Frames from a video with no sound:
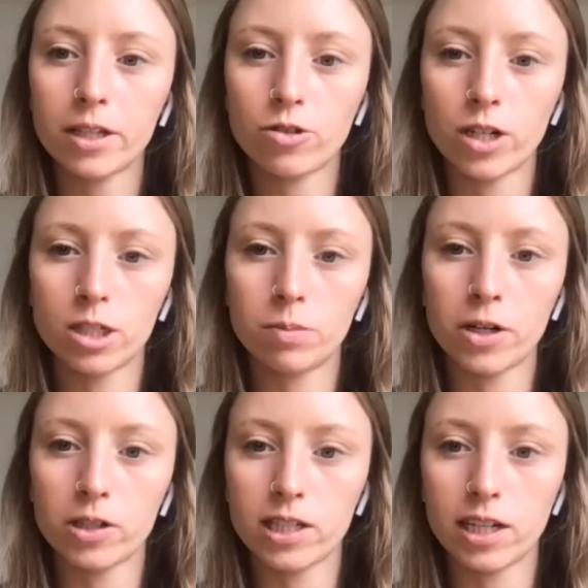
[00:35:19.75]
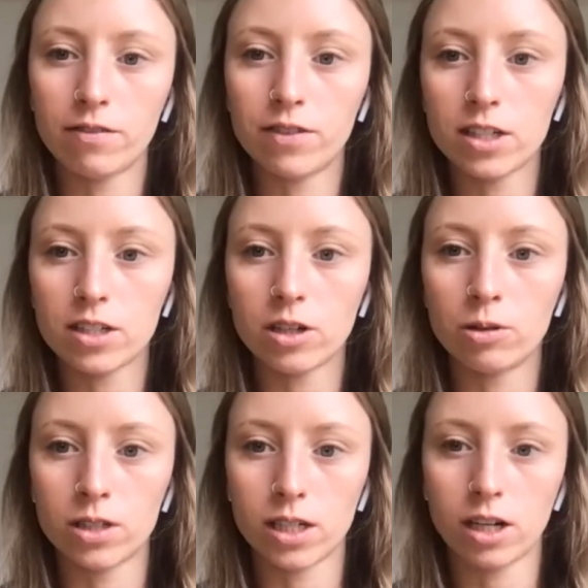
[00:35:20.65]
the transparency of these
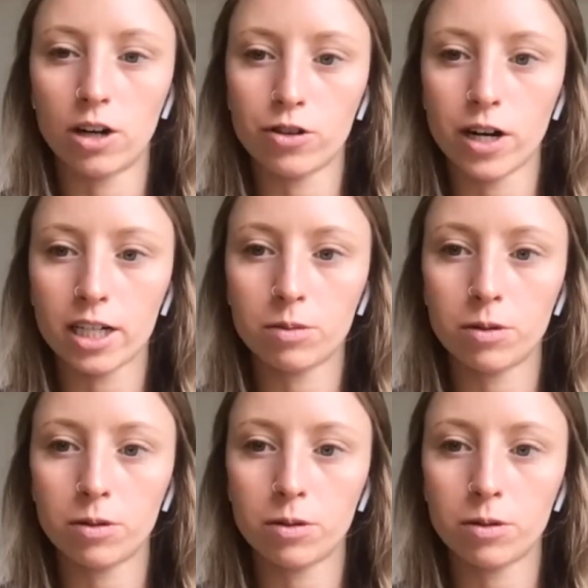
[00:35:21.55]
loans and contracts